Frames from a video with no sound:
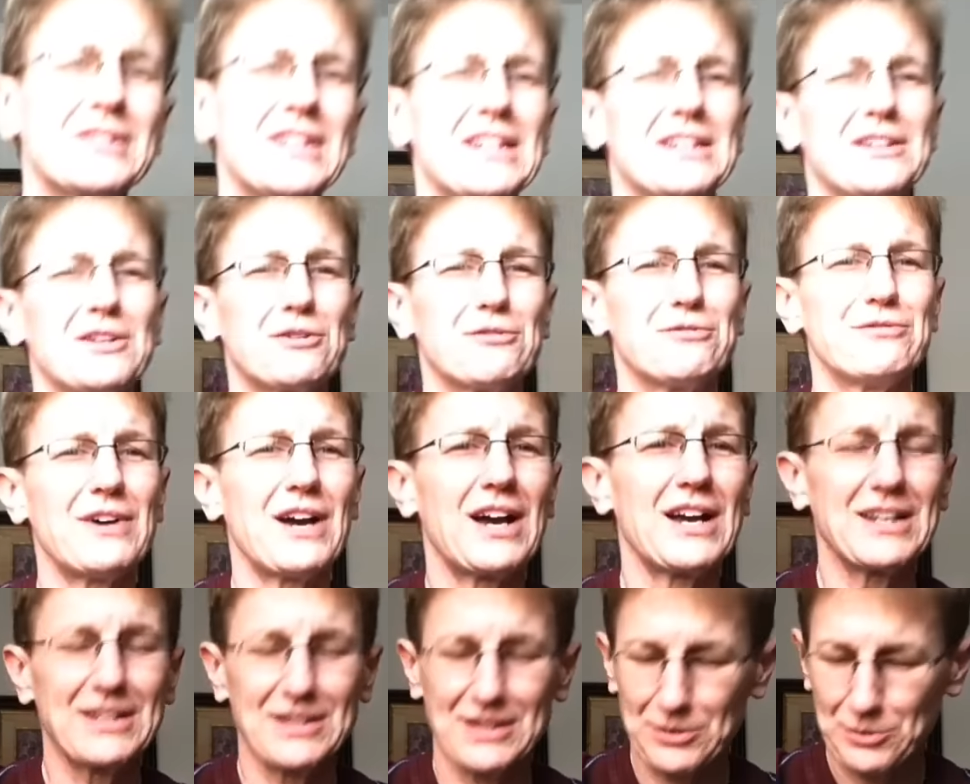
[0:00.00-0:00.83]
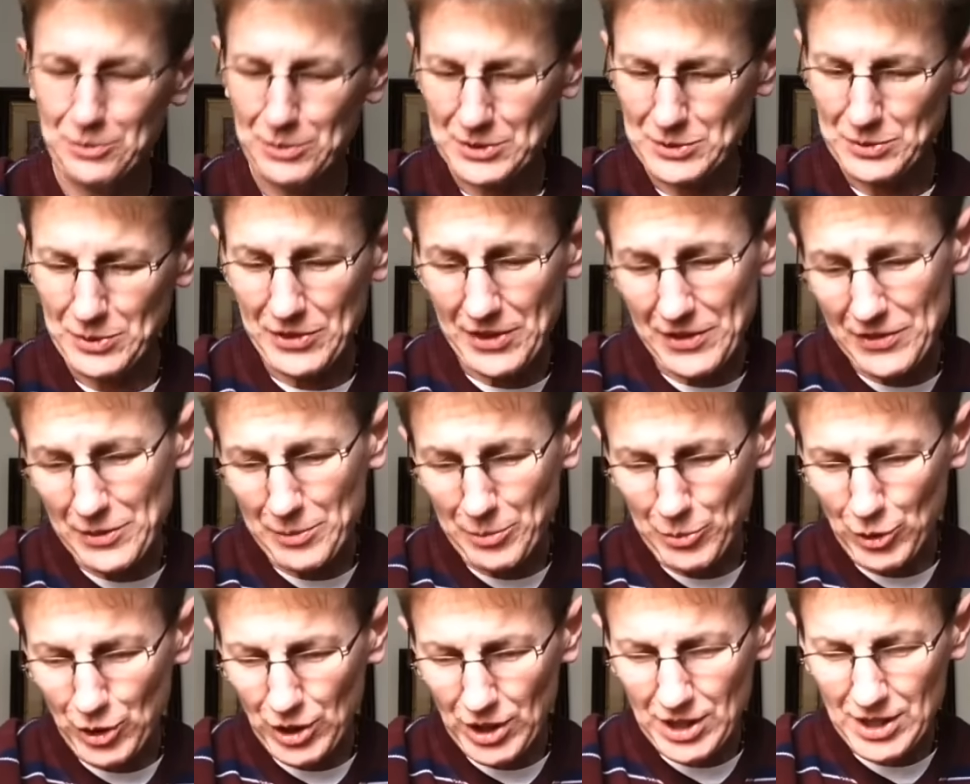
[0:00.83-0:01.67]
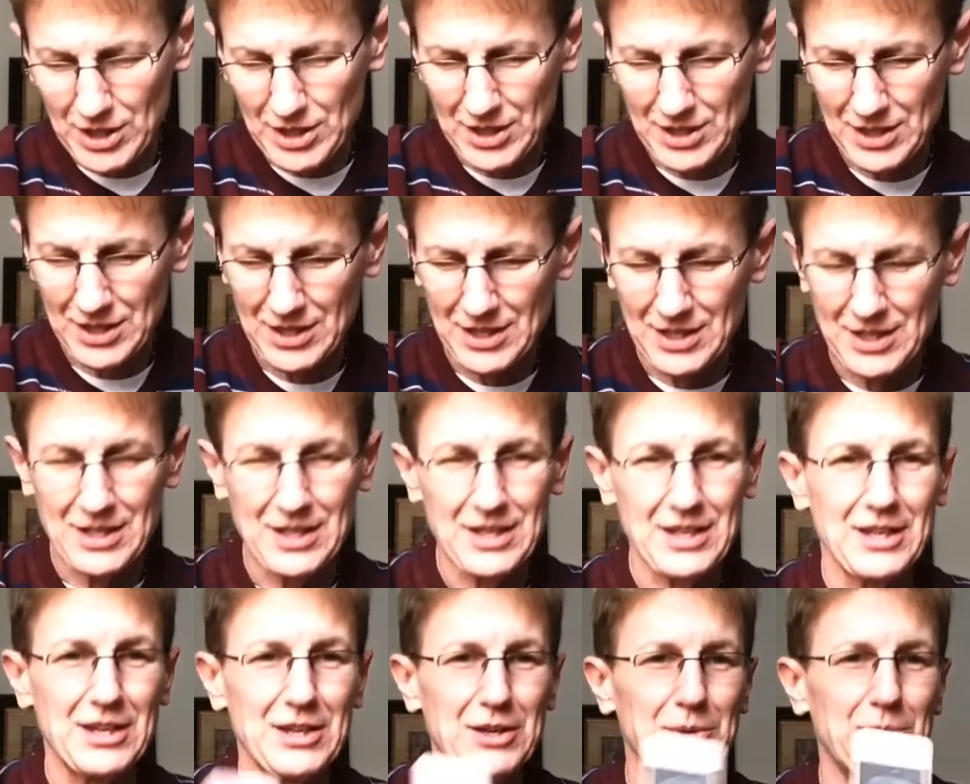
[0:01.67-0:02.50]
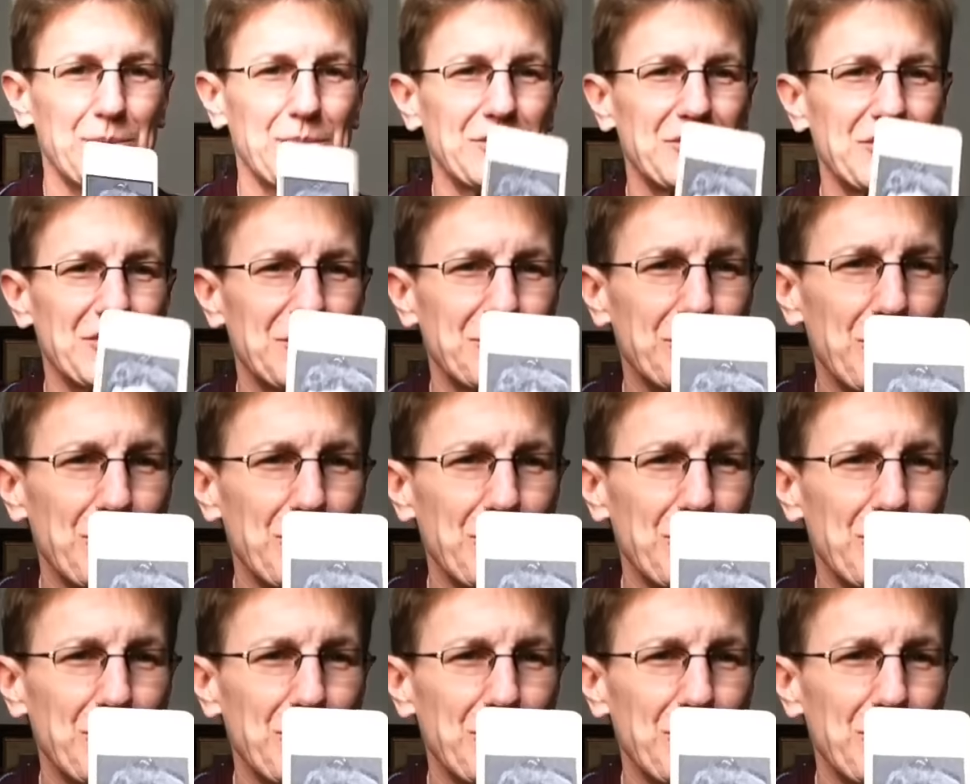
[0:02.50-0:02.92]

neat little find was within the book was this